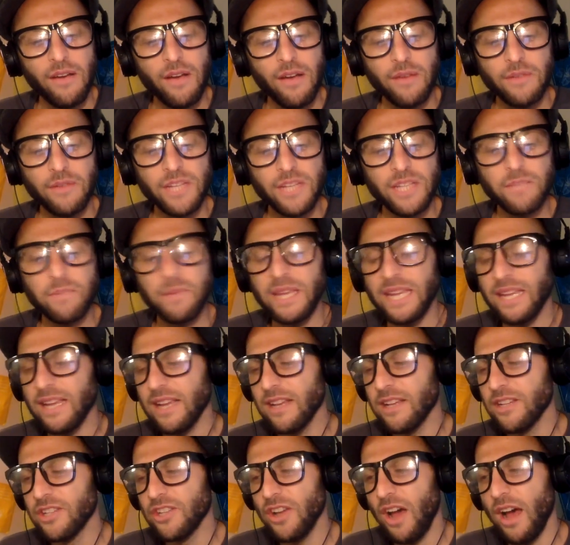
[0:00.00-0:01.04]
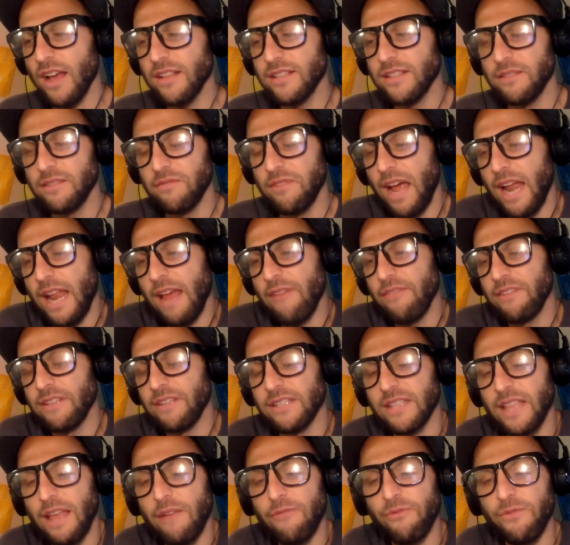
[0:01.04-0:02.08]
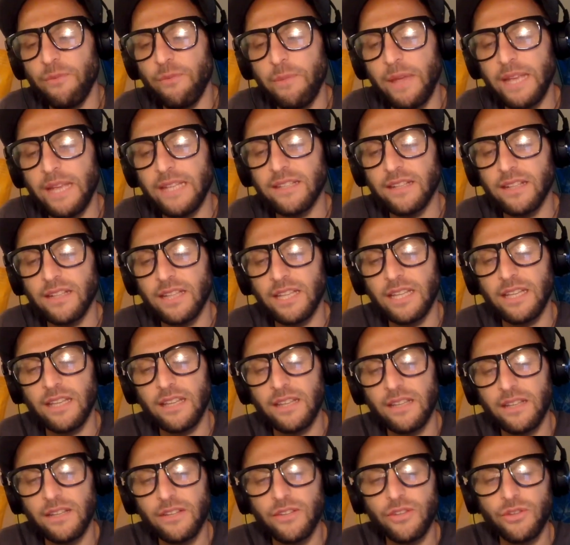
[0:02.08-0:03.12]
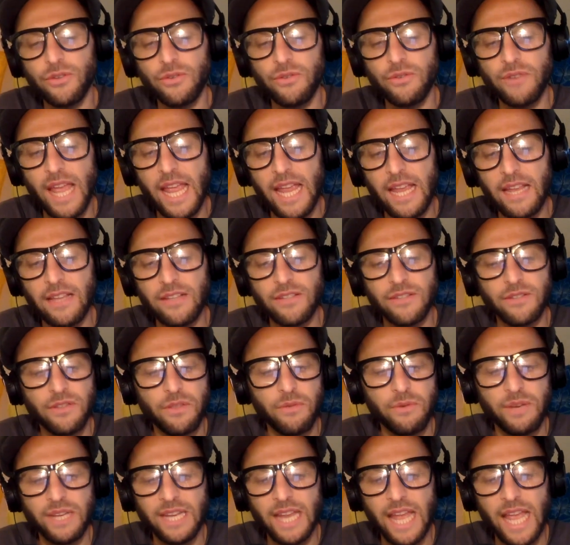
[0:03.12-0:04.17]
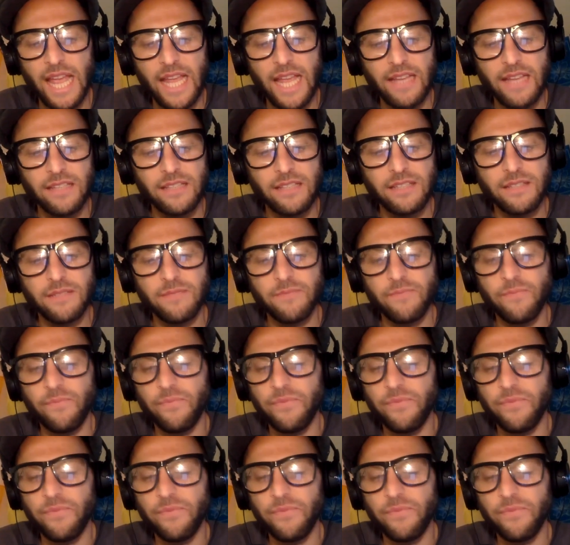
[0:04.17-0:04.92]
just being exhausted, not having slept for basically 2 days, 3 days.